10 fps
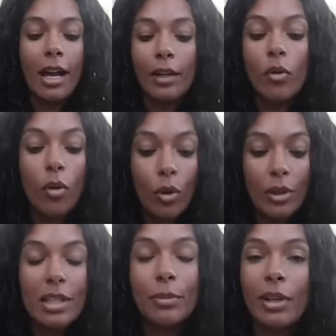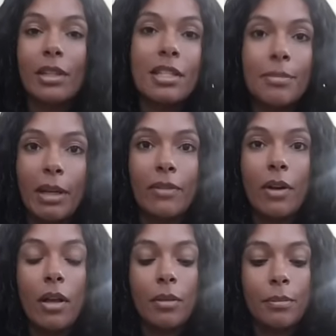I don't always bring this bear
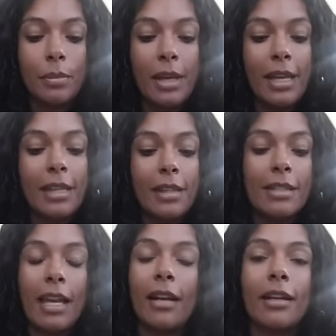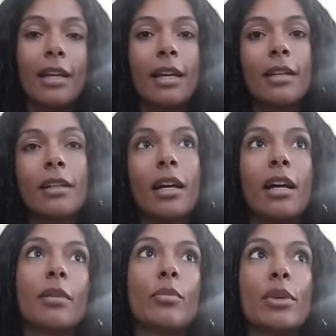vault, but this area
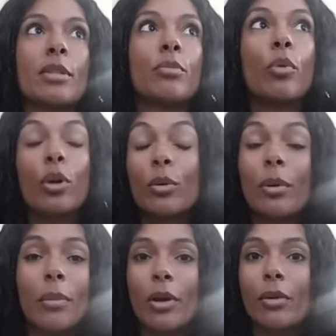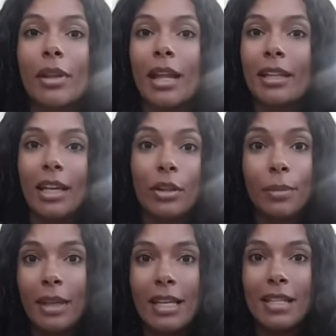was more remote than any other
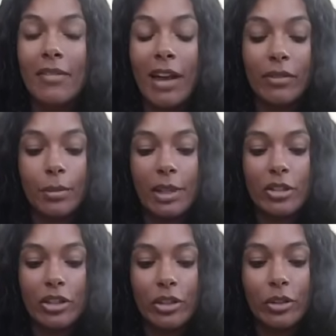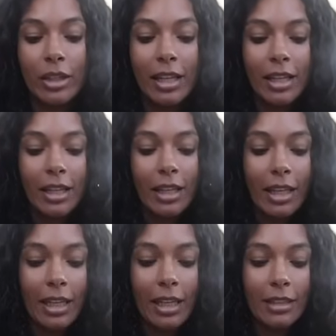place I've ever been to,
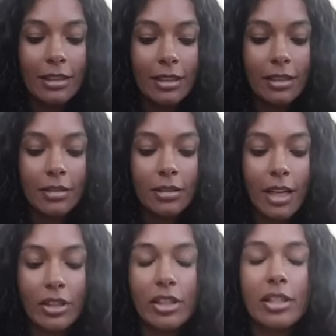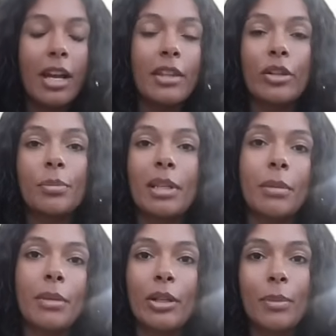and I just thought there'd be
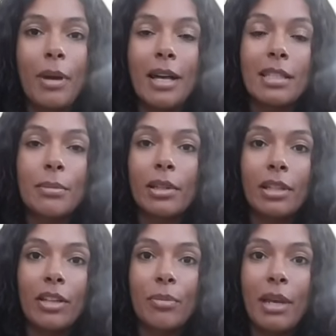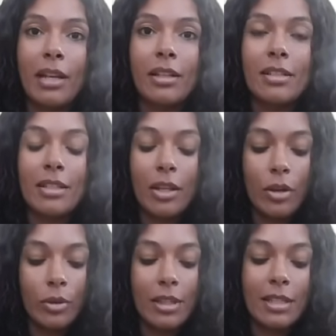a bigger possibility of bears,
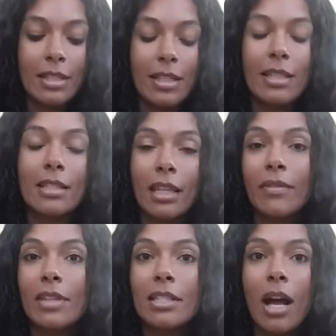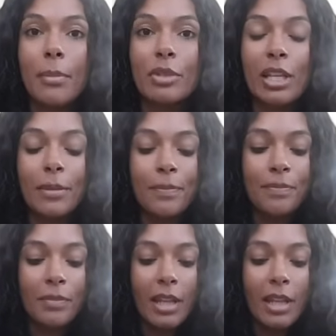so this is the safest option.